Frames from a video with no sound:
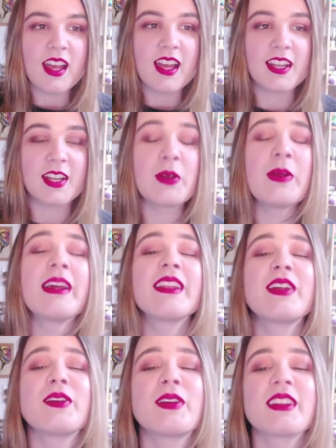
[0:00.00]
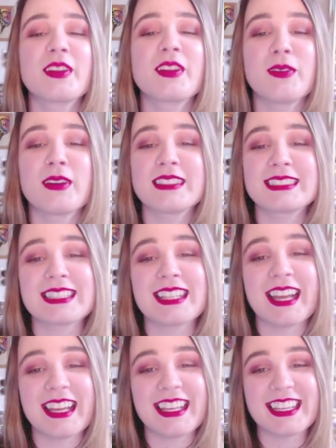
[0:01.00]
and I really, really wanted to
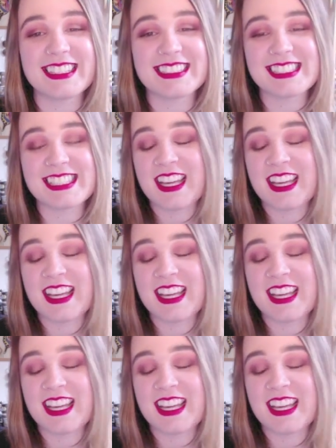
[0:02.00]
like it.